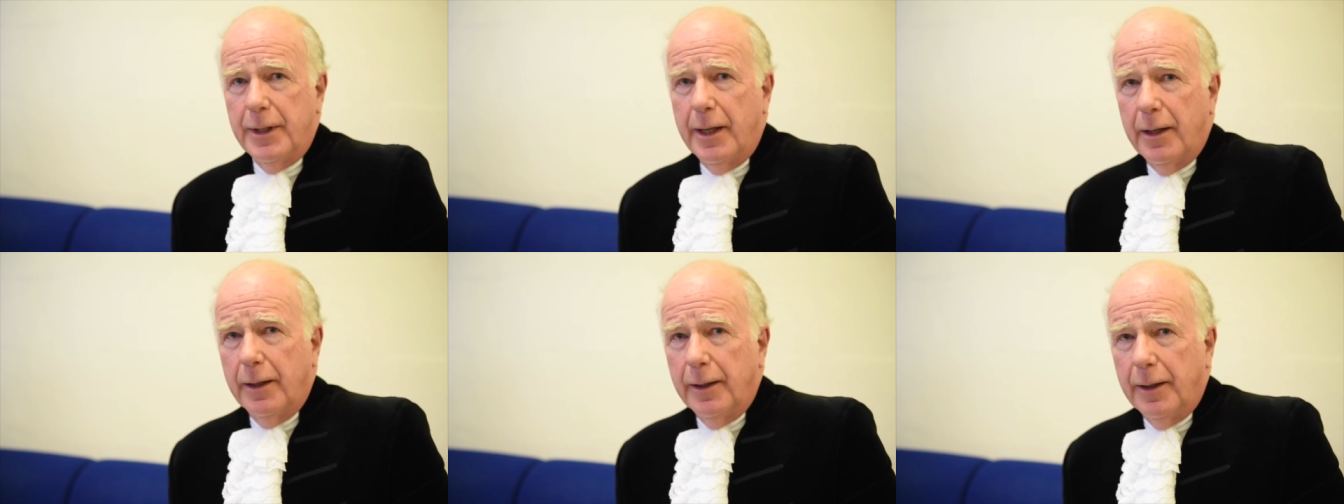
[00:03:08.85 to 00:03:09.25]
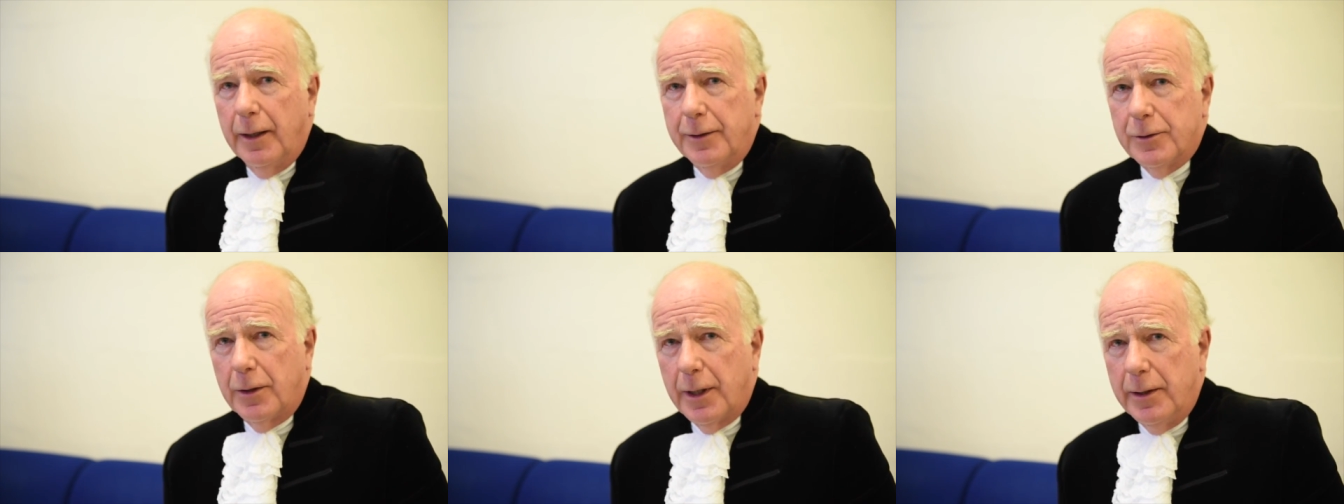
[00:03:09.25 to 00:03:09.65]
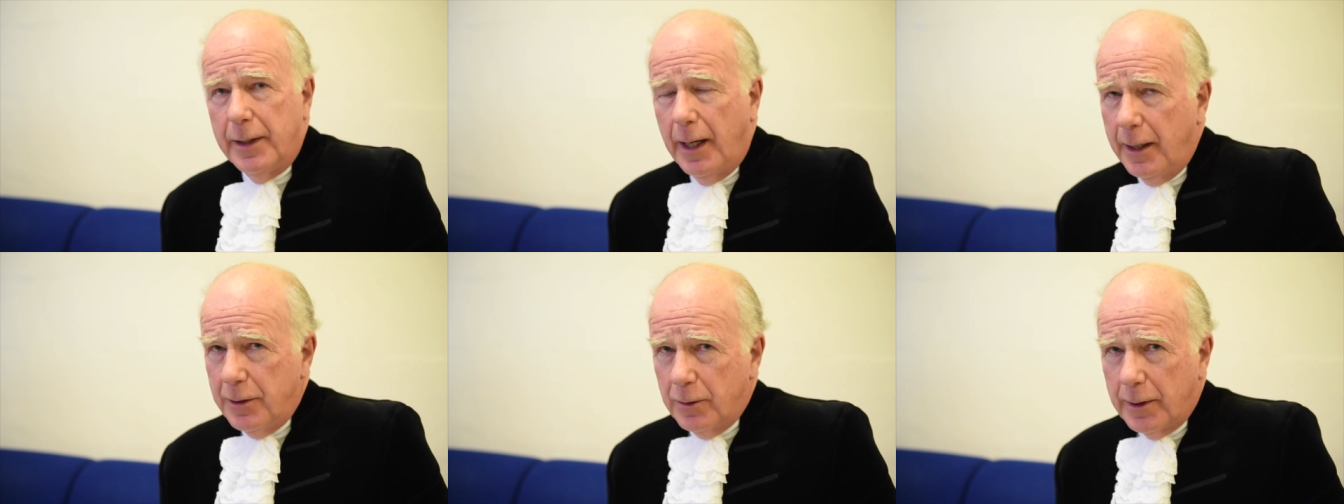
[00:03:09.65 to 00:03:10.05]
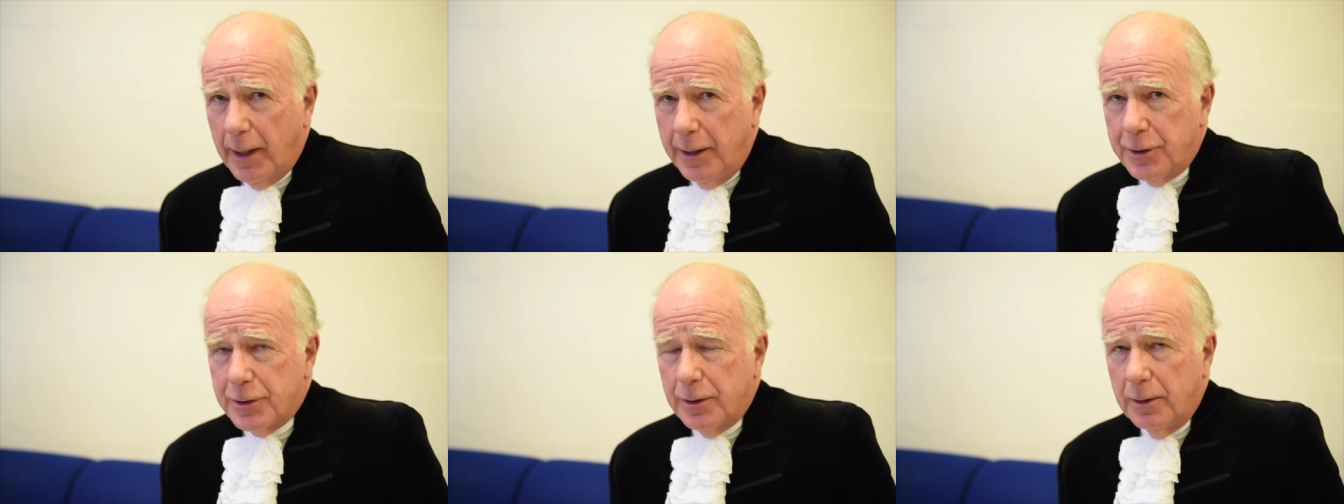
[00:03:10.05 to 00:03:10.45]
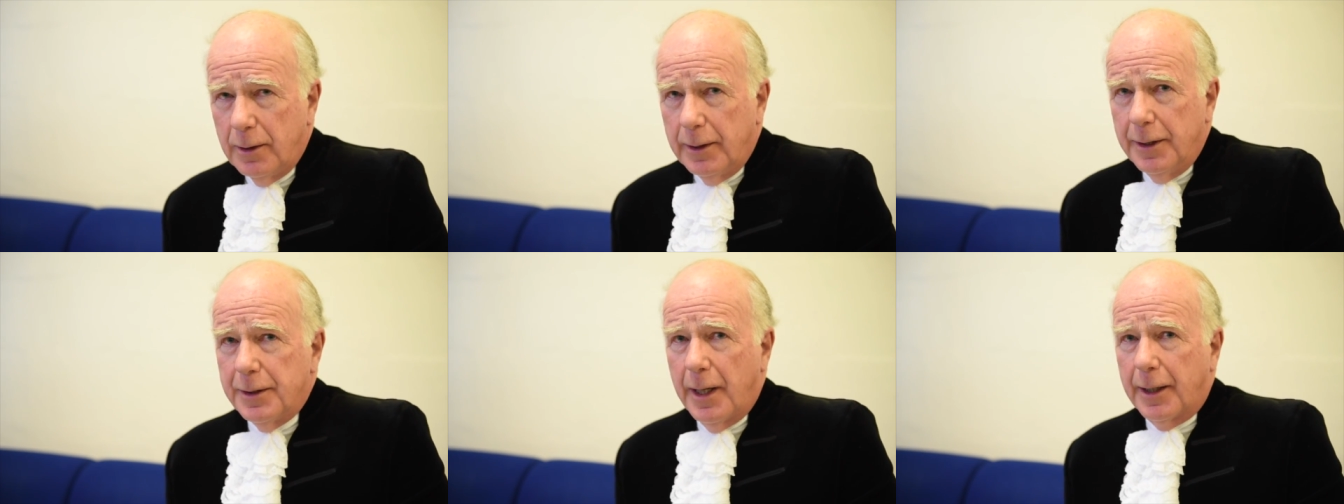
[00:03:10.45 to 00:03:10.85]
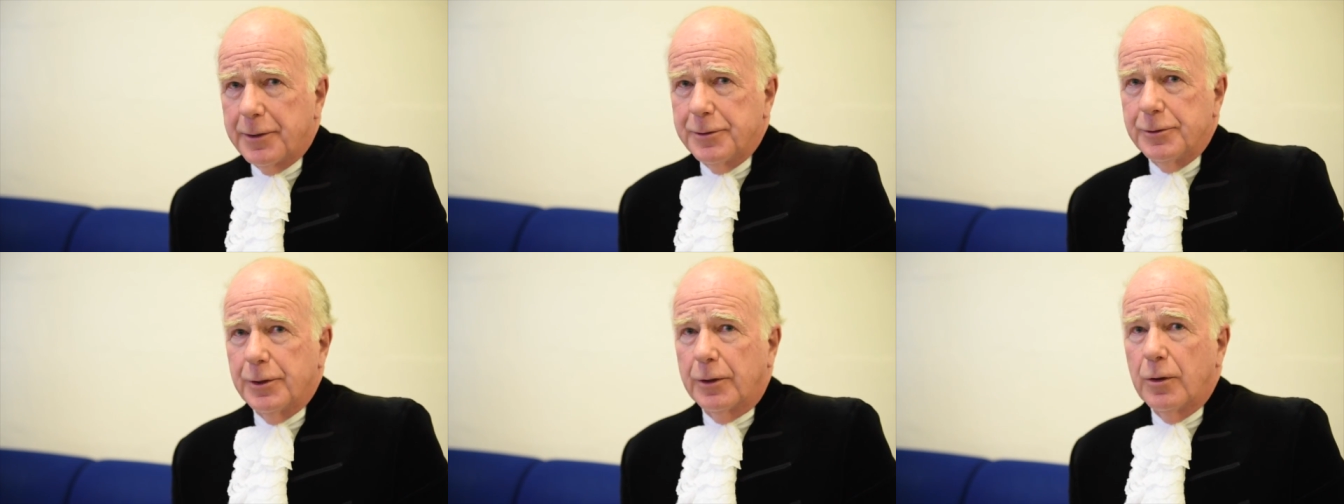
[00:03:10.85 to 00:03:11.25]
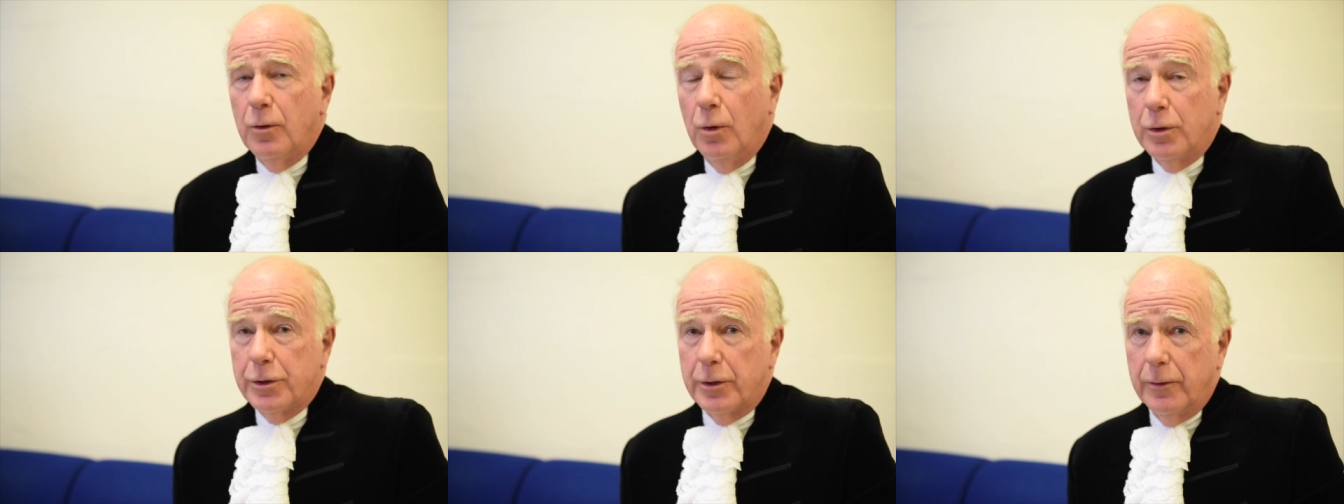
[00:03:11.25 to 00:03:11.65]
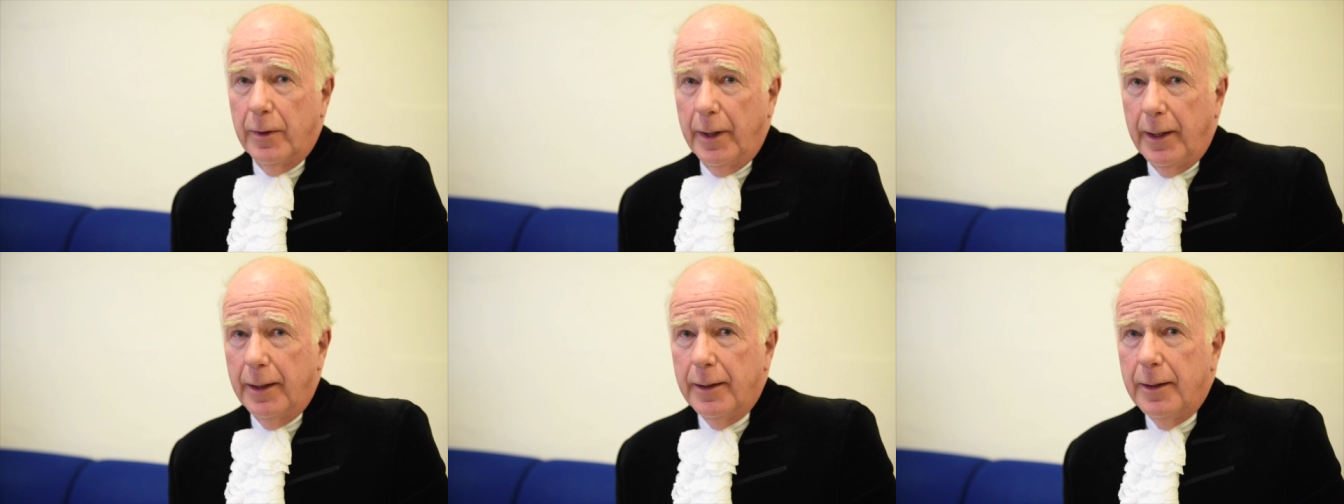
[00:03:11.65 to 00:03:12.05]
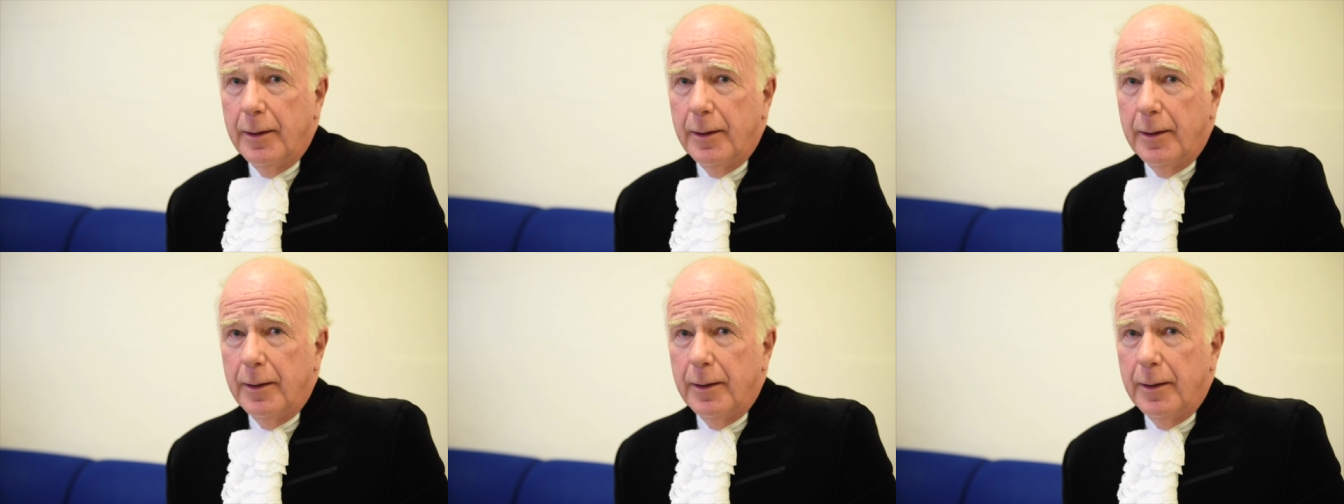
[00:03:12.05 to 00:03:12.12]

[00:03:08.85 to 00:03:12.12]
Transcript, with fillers: They're not only educational, it acts as a cautionary